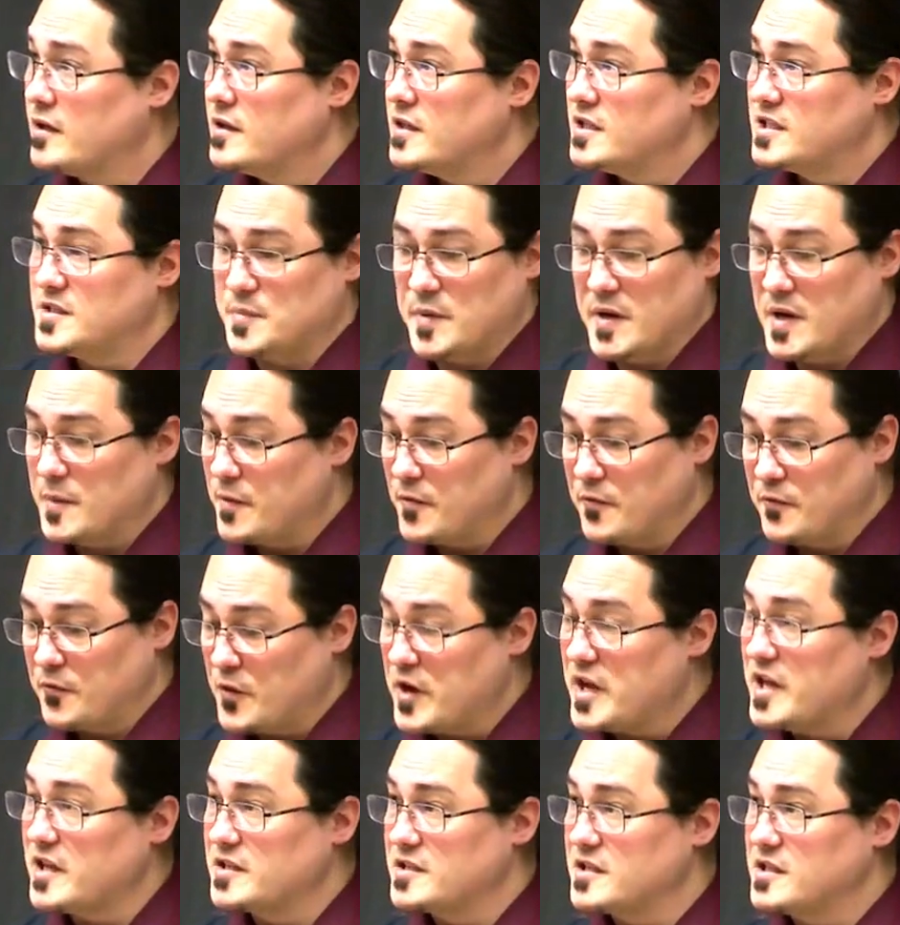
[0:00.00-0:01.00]
Spin up a
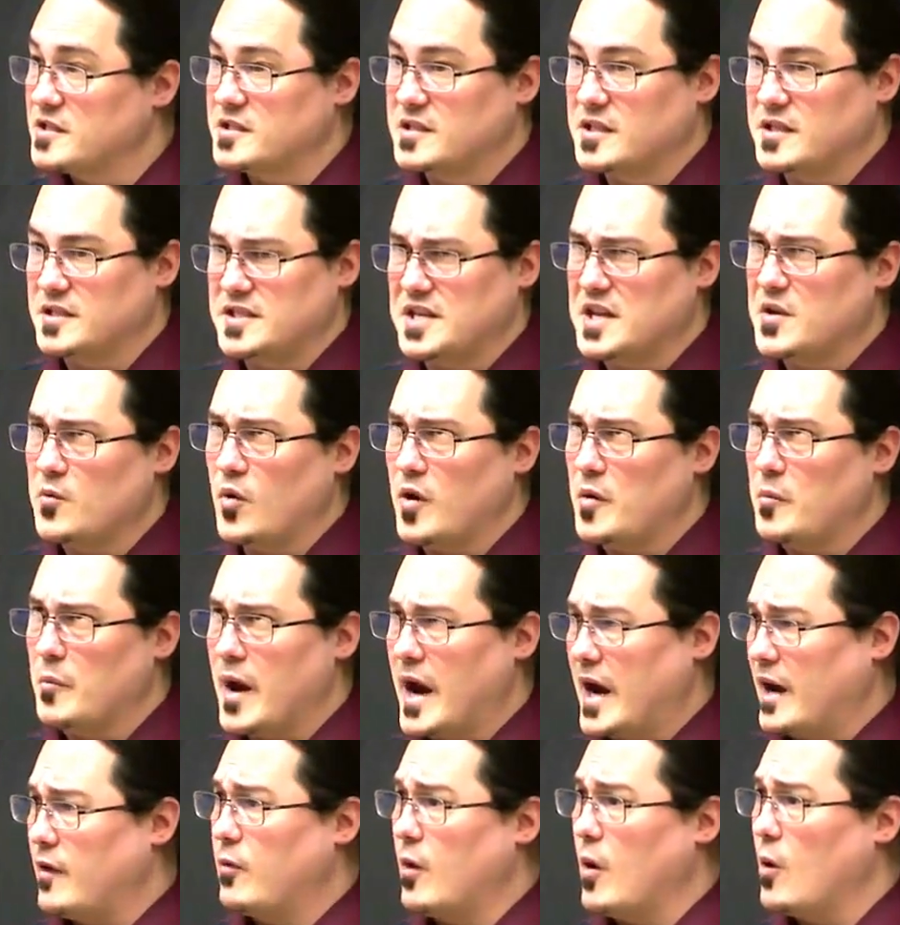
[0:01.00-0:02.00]
free instance, the T1
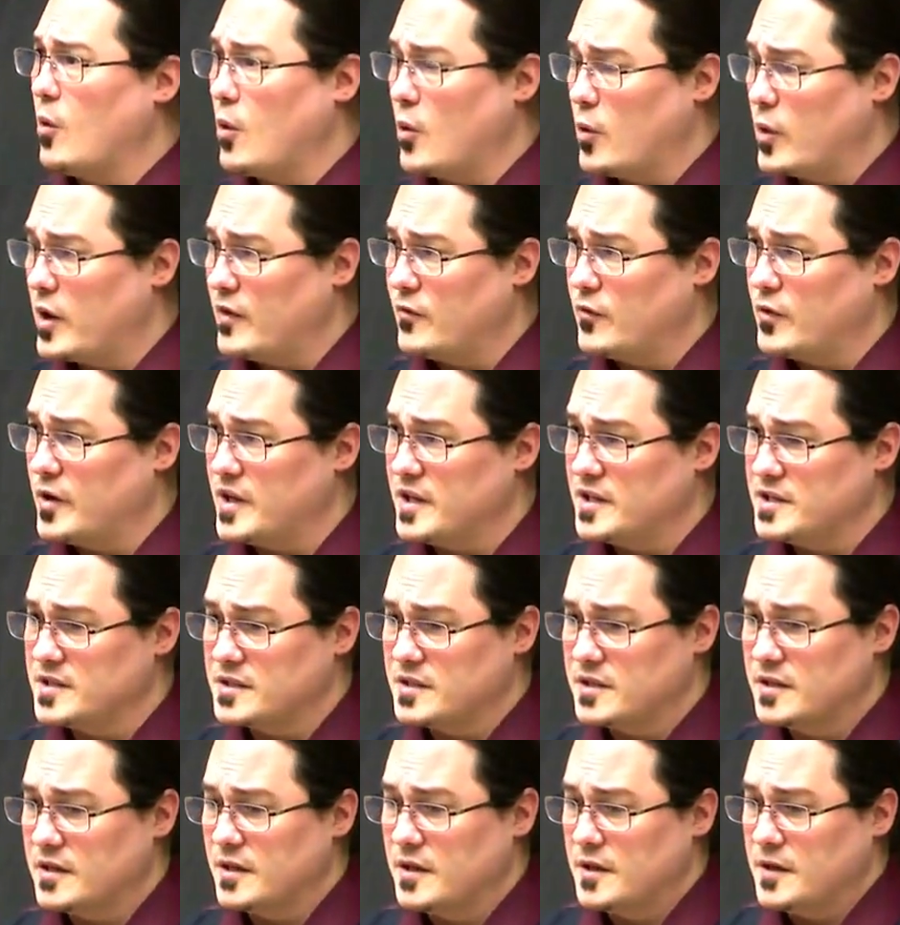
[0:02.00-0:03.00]
micro or whatever it is.